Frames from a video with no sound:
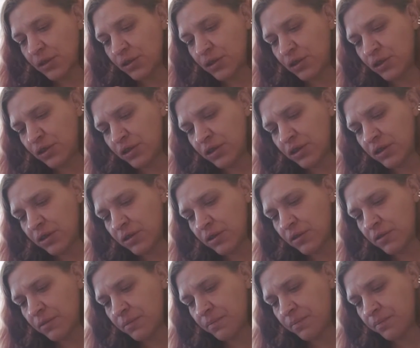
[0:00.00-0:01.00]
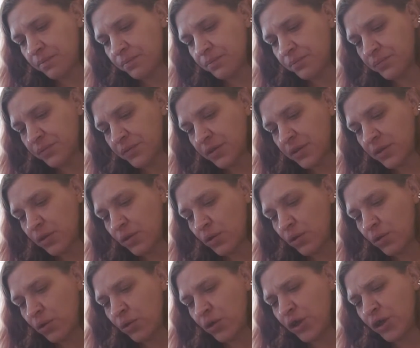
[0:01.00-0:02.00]
There's a...
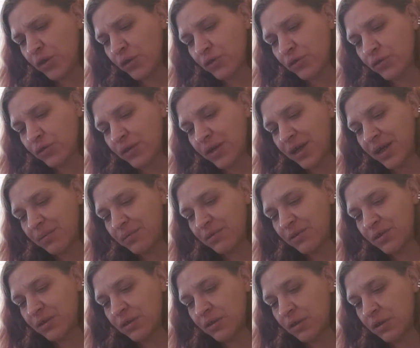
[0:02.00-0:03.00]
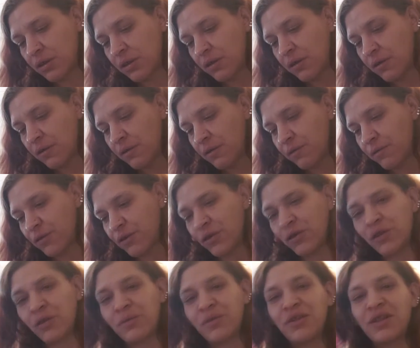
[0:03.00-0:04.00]
Oil drops. For
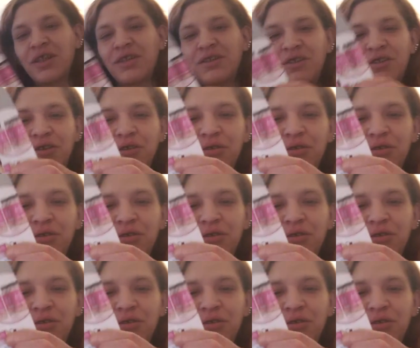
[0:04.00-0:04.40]
those of you that's